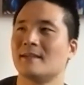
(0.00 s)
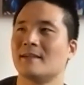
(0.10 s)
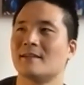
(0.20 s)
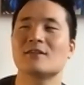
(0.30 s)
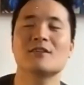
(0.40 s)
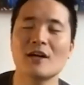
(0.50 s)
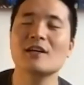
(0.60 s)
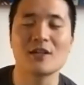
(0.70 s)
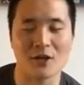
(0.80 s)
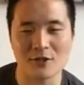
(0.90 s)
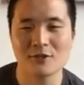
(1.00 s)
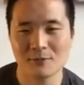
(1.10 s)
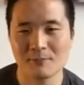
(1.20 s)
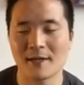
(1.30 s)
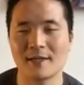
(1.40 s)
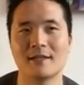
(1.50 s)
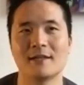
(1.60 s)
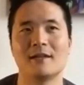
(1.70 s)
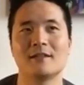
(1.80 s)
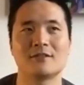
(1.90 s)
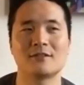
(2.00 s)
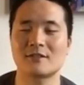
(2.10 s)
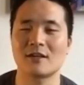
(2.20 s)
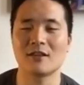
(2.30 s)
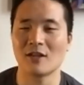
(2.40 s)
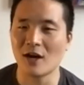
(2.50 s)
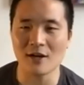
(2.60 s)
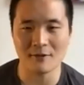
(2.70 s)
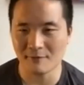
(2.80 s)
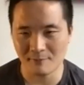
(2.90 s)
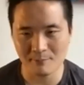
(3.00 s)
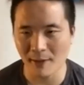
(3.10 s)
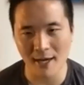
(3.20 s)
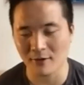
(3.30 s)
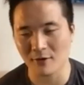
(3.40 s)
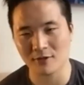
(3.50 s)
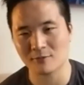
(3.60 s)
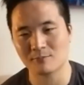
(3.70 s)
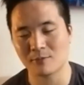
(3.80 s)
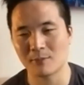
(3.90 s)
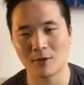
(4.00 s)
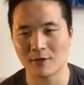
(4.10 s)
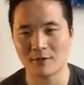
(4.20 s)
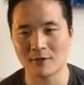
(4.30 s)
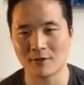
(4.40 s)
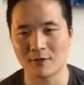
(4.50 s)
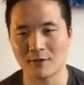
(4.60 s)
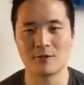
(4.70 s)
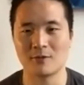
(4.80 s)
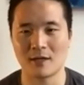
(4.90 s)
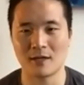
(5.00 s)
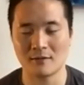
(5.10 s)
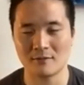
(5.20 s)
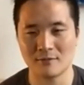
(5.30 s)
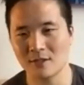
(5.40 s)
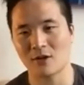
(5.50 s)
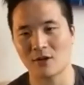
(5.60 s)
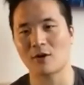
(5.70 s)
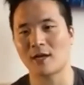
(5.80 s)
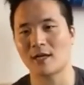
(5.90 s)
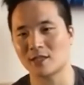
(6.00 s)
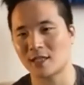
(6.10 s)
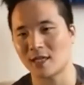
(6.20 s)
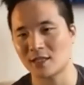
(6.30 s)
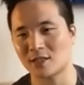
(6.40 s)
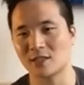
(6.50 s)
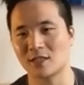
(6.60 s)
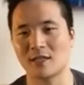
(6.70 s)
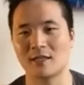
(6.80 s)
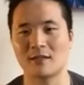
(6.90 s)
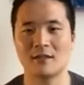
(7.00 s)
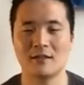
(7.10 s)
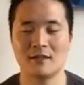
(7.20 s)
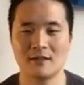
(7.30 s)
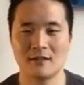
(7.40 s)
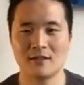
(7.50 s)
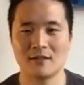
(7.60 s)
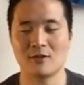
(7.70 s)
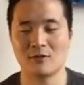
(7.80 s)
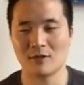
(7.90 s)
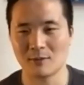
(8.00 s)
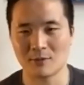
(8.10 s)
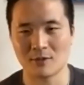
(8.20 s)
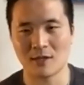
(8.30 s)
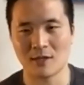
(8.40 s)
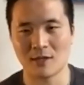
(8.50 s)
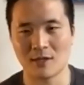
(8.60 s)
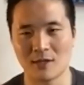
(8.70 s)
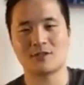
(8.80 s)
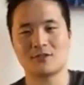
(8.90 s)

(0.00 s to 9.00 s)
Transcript: there's a lot of good artists, but there's just a lot of bad artists promoted due to, you know, art education and, you know, liberal ideology.